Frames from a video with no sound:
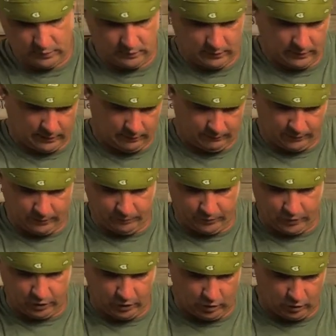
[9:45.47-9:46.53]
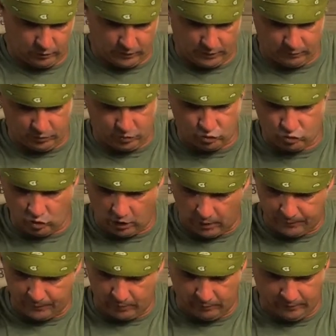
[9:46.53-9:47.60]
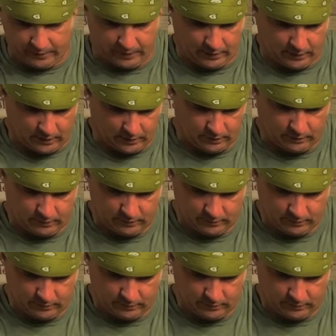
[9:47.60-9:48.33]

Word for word: And I'm them keys, I'm just dropping them in there.